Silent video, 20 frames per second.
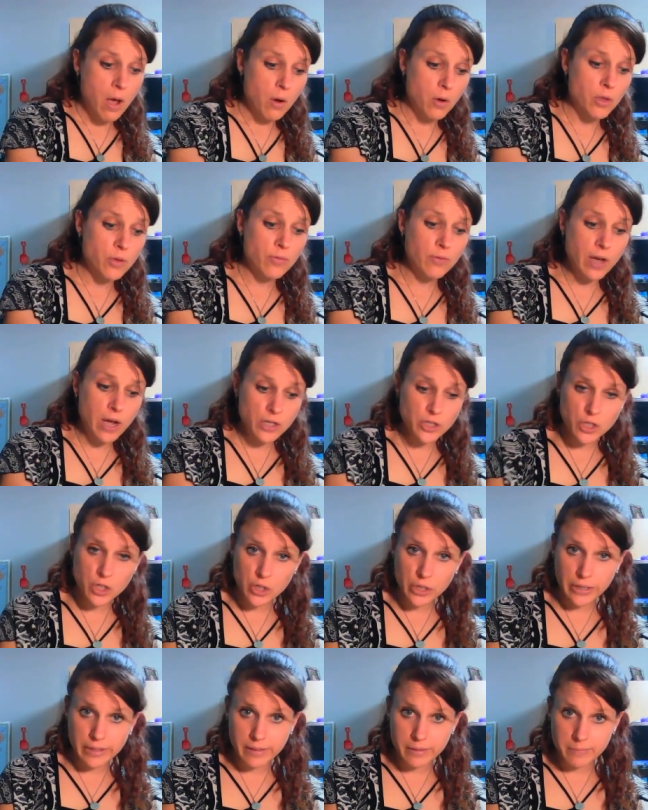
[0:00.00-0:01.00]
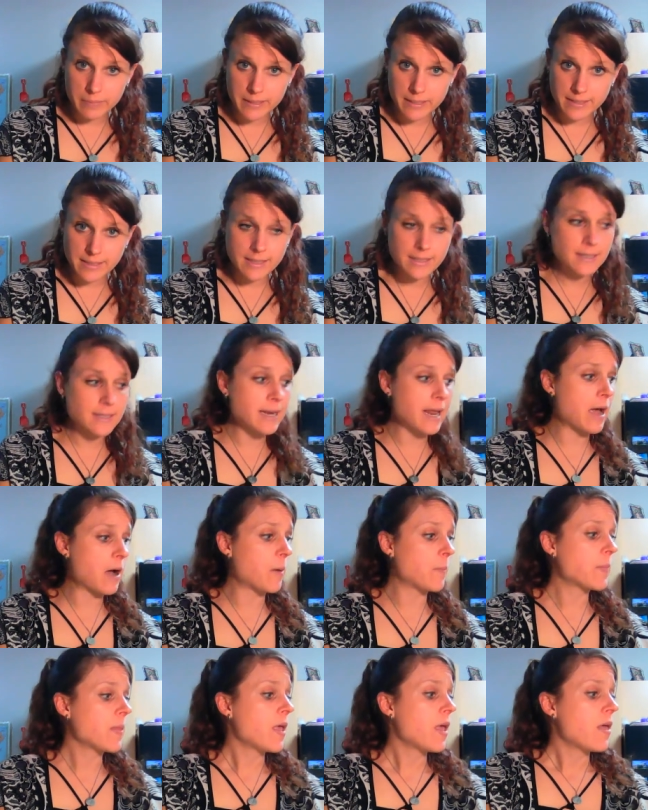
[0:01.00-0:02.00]
you've got your crayon pieces.
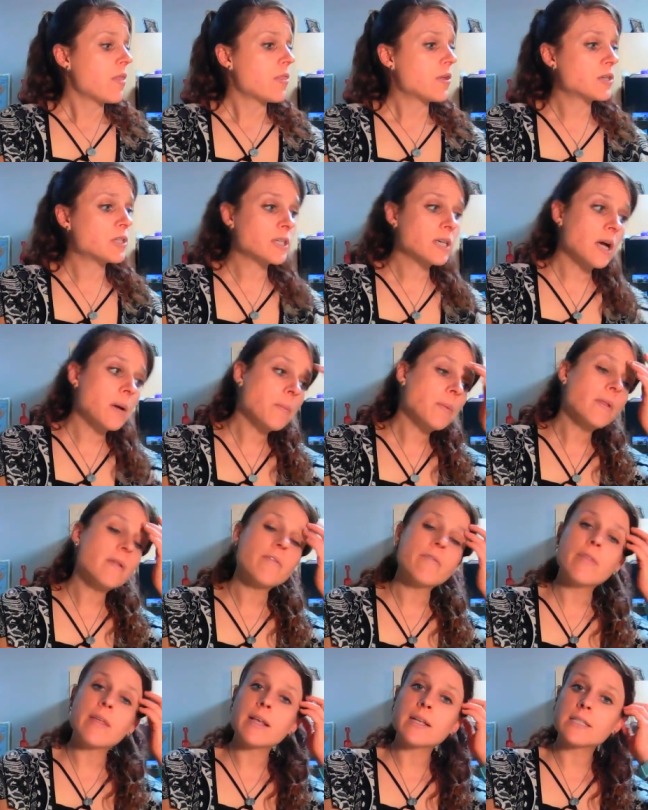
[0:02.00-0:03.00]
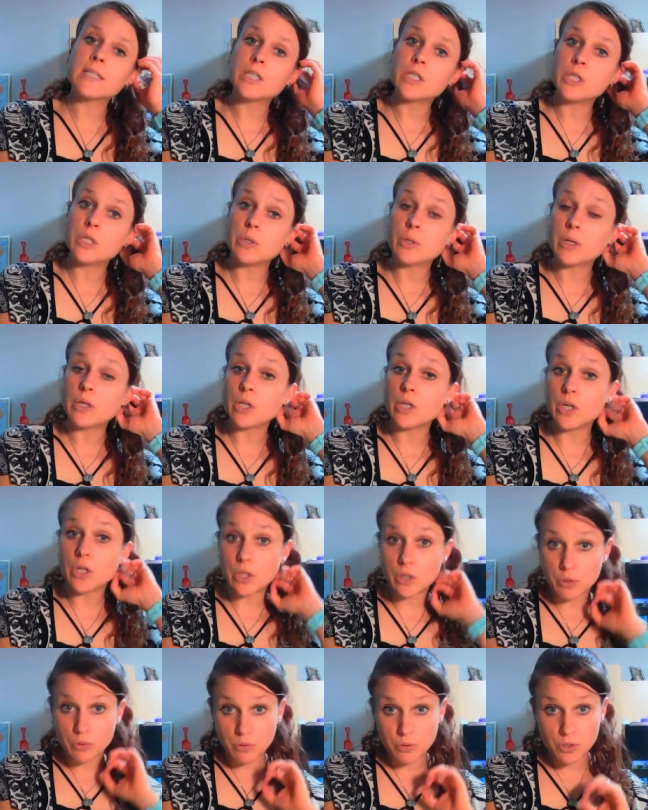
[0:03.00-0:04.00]
Now, there's a couple of things that you can
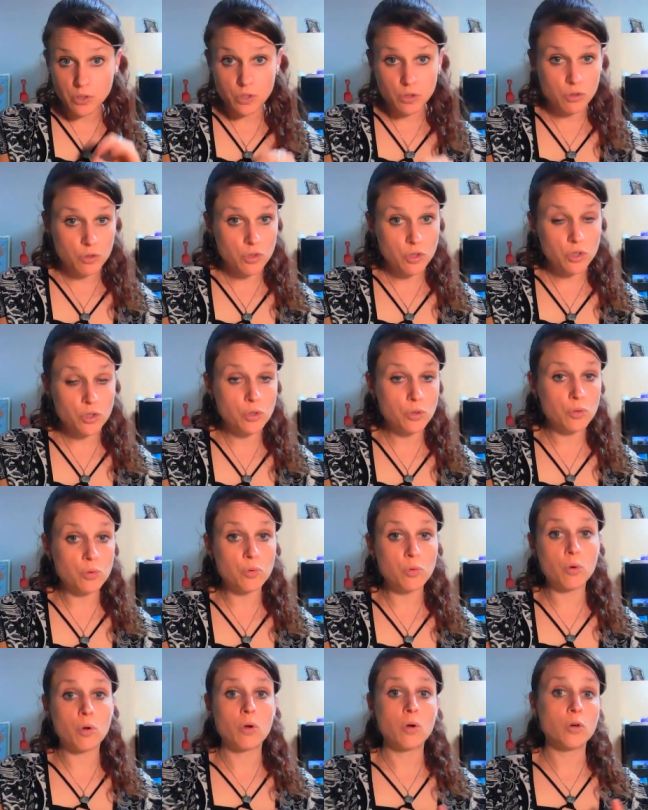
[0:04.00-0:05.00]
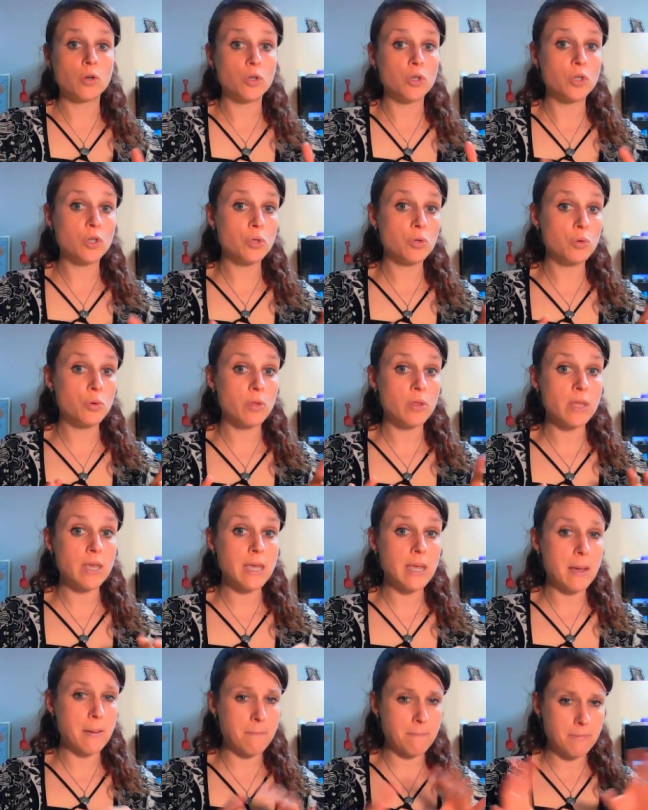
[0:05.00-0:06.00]
use to do
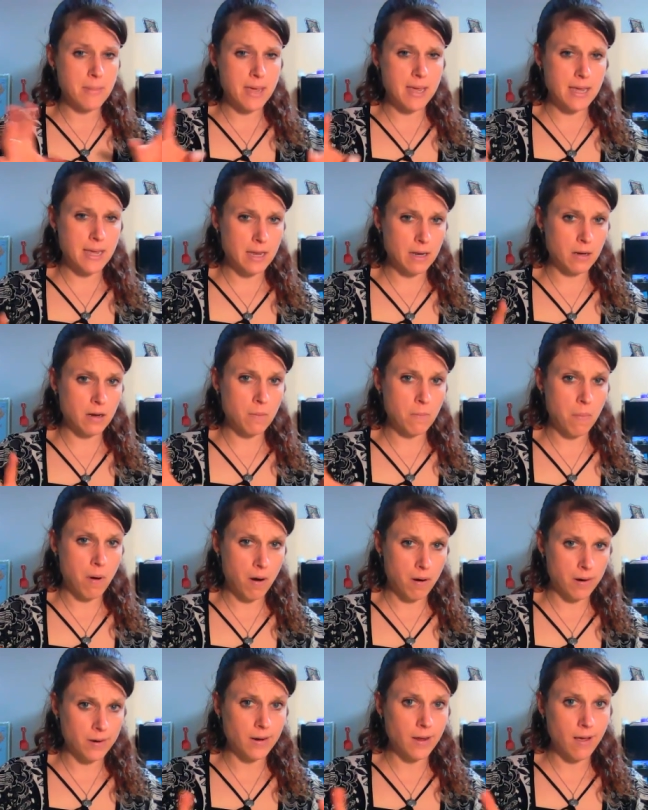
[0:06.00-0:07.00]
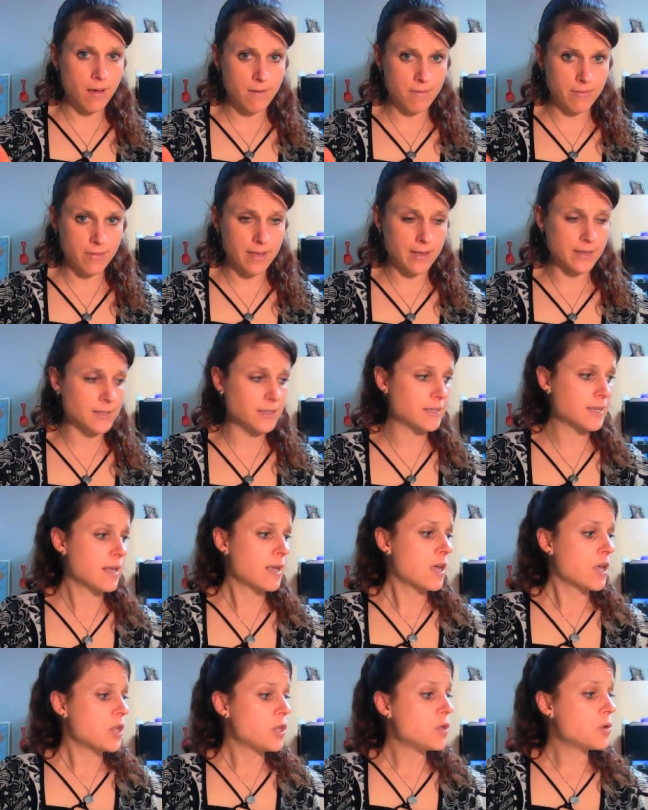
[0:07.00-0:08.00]
the making part of this.
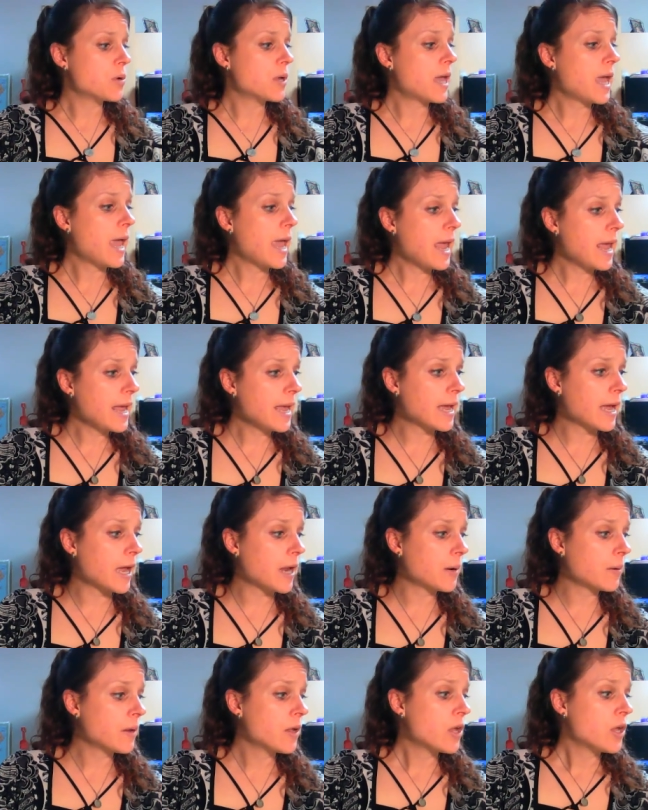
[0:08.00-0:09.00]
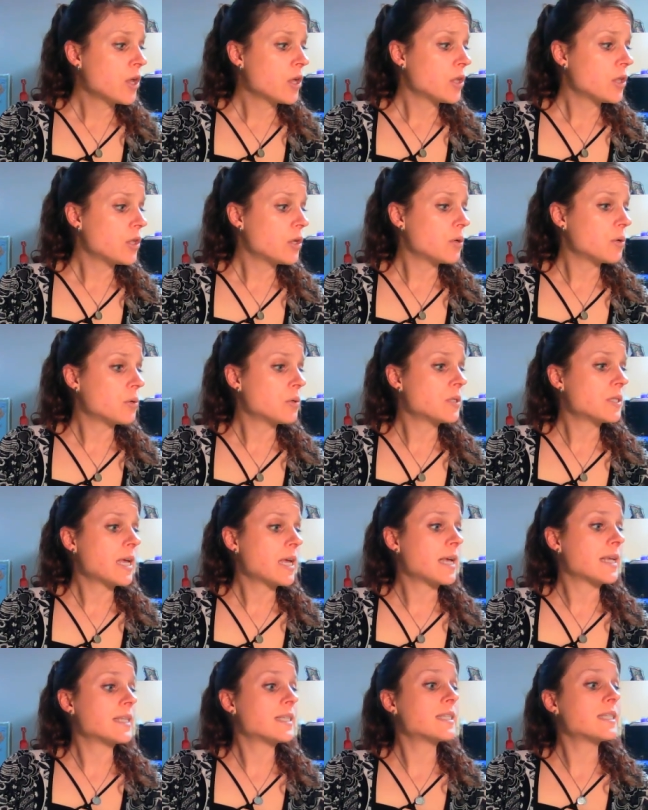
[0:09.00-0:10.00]
You can use
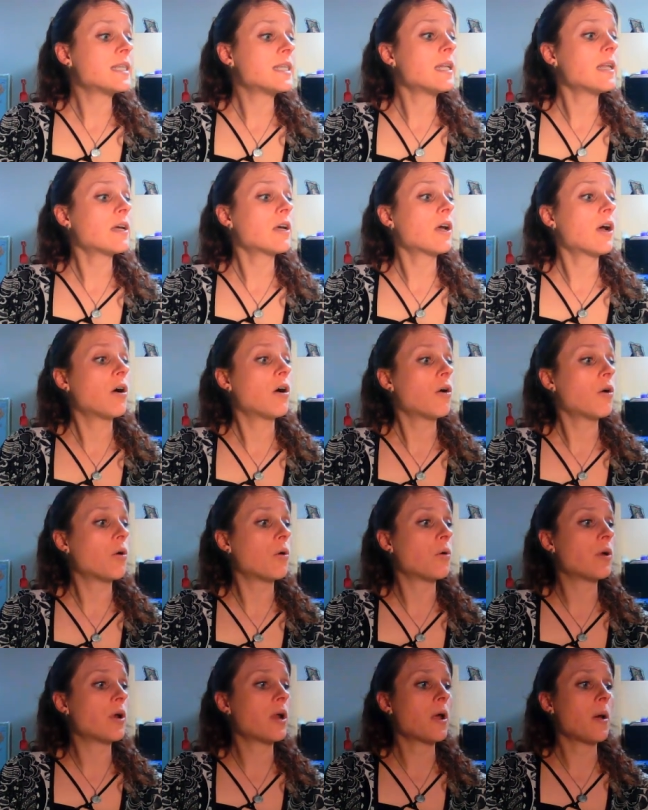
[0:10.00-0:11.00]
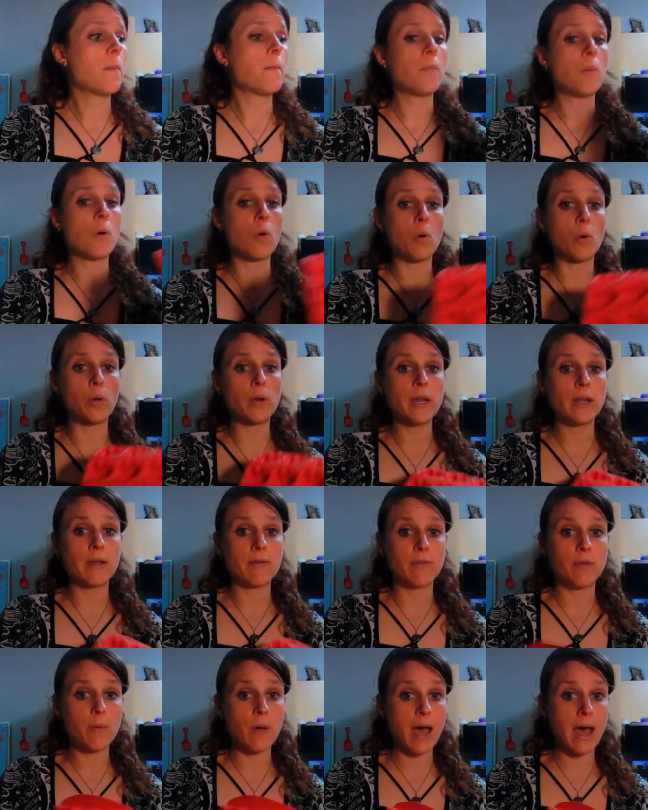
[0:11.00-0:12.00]
a silicone mold
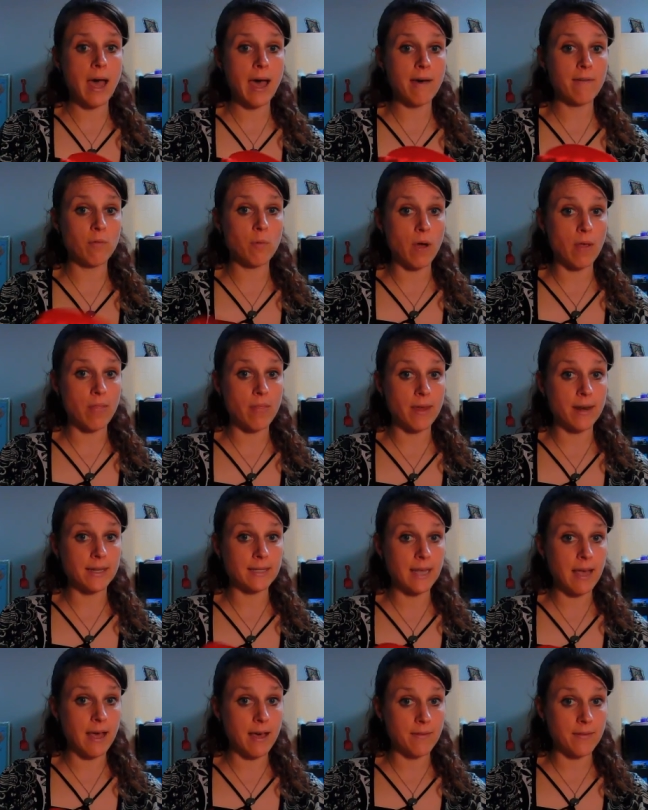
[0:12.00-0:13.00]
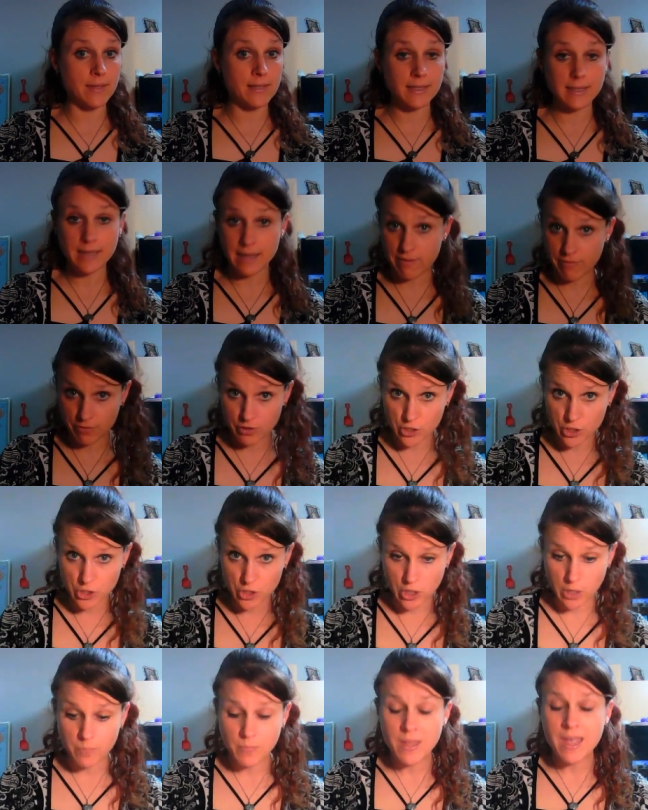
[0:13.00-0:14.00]
if you have one that is oven safe for
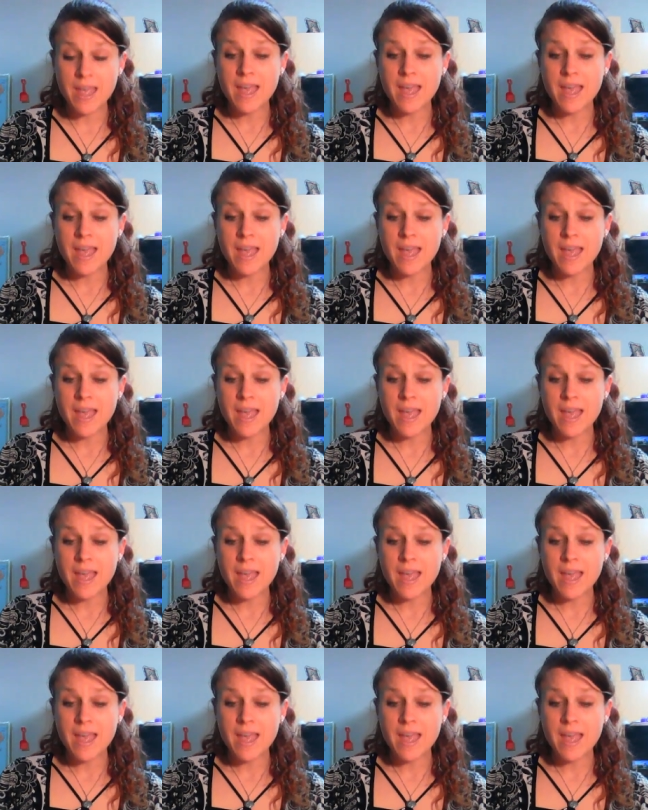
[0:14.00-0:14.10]
sure.